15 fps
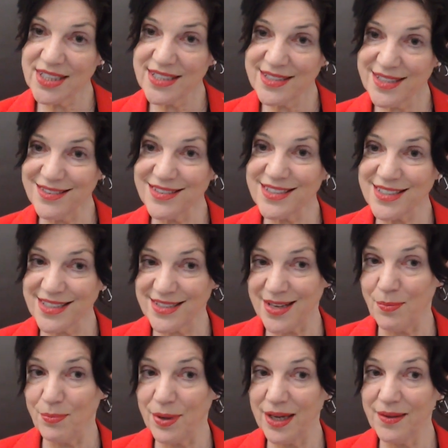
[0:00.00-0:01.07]
since
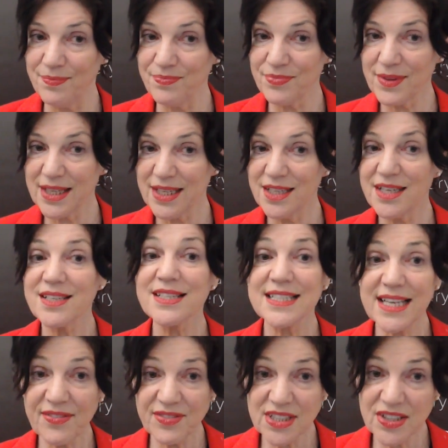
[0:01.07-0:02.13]
December.
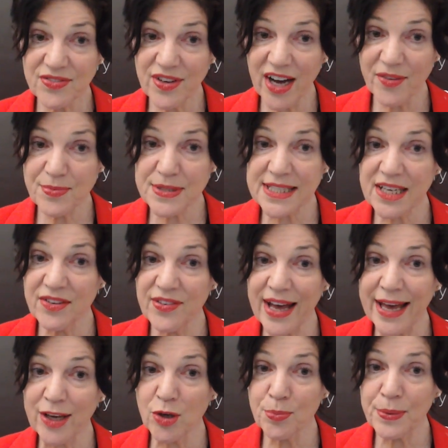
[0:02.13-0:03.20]
75% of
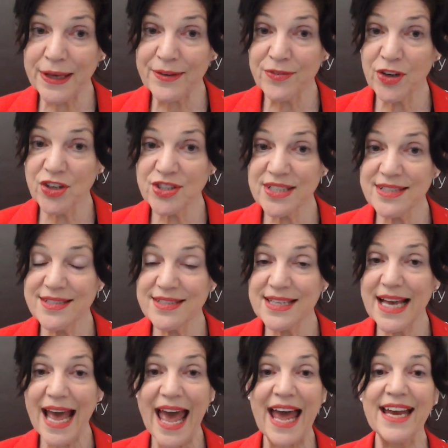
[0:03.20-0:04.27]
ALP voters
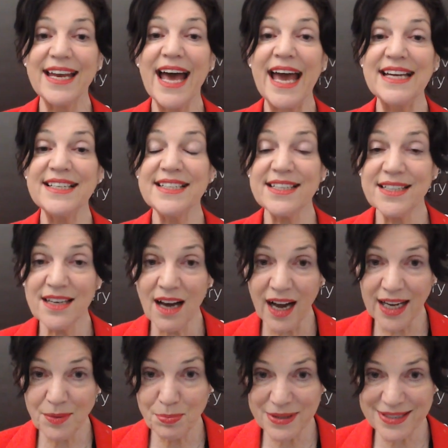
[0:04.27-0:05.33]
and
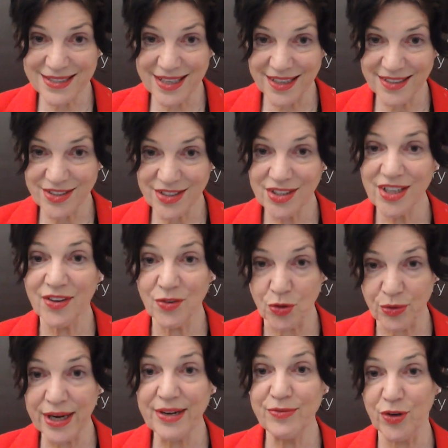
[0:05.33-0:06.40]
89% of
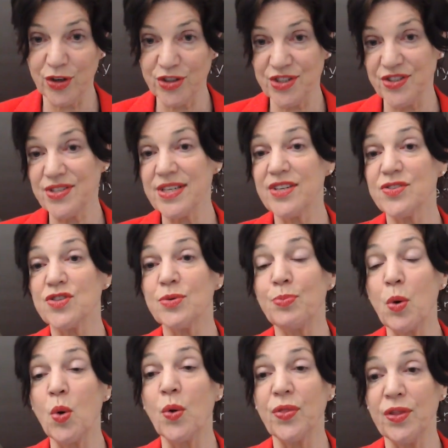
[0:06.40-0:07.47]
Green voters
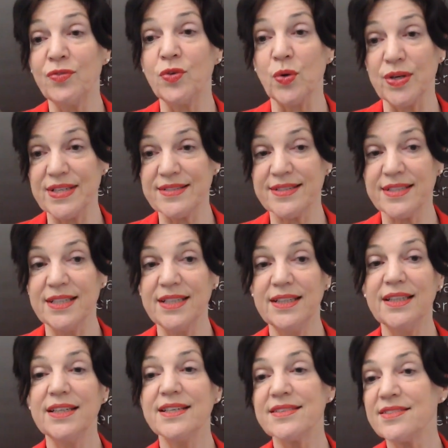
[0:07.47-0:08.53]
support The Voice,
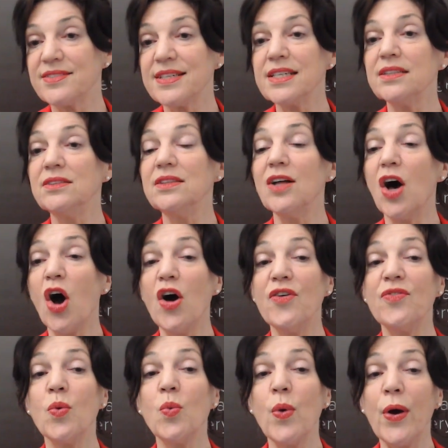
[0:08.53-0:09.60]
still
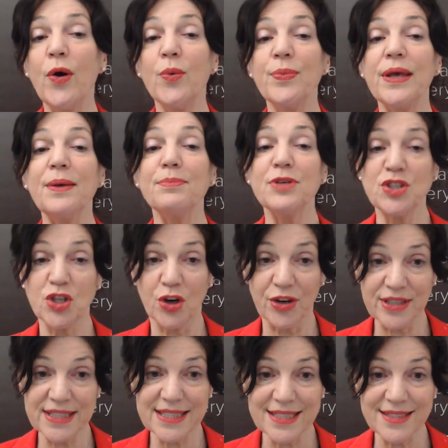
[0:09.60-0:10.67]
overwhelming
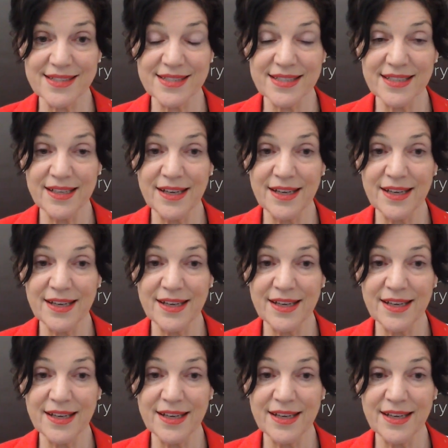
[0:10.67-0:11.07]
majorities.